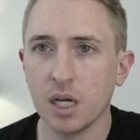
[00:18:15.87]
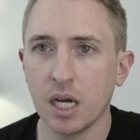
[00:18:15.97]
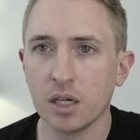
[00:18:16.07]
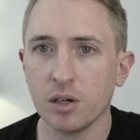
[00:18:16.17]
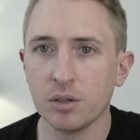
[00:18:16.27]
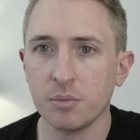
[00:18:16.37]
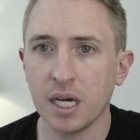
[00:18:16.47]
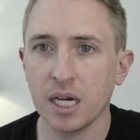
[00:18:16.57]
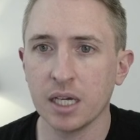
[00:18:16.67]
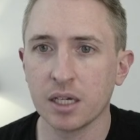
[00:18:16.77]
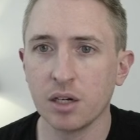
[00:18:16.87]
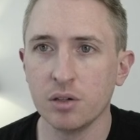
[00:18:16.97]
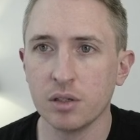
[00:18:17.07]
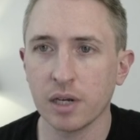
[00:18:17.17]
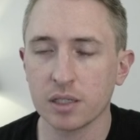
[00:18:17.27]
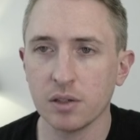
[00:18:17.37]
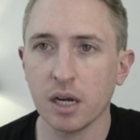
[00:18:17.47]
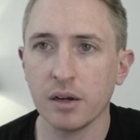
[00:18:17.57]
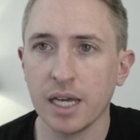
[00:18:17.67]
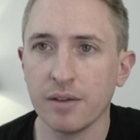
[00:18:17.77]
go to my code directory. I
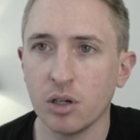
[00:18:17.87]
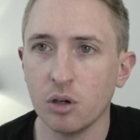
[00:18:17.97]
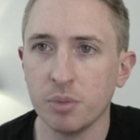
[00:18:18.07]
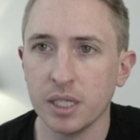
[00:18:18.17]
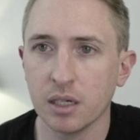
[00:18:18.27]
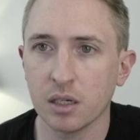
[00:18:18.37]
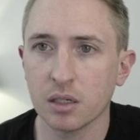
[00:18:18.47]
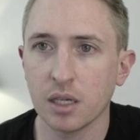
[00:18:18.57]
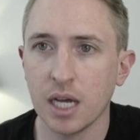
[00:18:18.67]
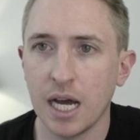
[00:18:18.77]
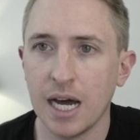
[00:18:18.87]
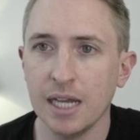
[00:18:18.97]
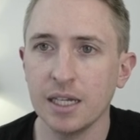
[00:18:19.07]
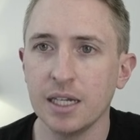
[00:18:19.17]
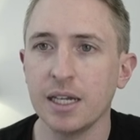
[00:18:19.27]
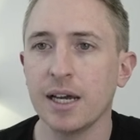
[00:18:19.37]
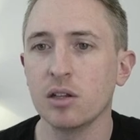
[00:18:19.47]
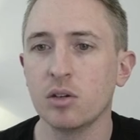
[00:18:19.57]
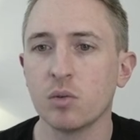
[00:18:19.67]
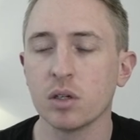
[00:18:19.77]
already have it open here. Highlight
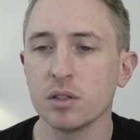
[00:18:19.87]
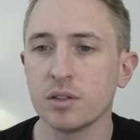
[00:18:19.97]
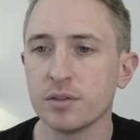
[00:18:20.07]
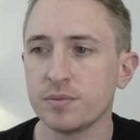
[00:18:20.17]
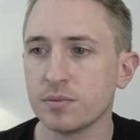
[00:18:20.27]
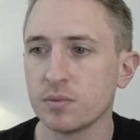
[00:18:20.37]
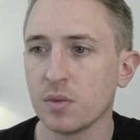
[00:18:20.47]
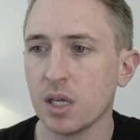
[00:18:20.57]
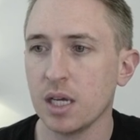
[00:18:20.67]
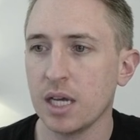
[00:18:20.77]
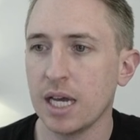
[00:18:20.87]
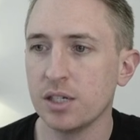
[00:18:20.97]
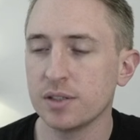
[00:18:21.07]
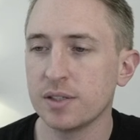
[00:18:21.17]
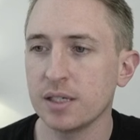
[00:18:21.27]
Hello World, and just say